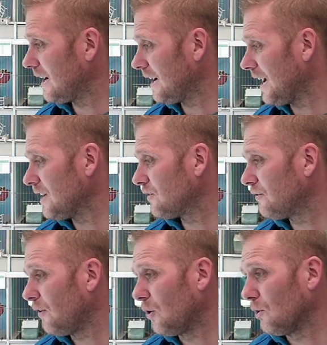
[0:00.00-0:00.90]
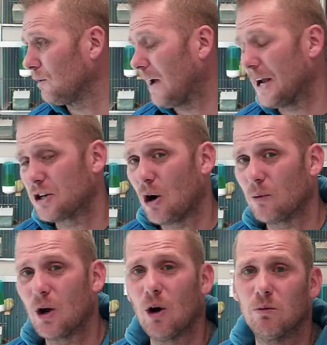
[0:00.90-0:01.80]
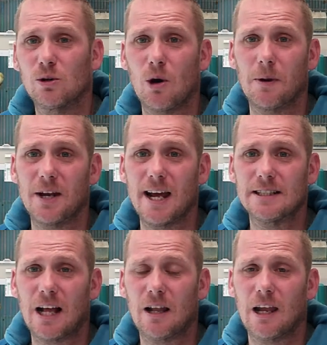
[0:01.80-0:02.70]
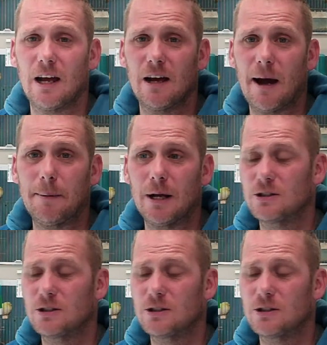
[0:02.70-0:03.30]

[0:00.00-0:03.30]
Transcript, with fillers: it's full, I don't know. A couple of days, I'll uh, I'll be able to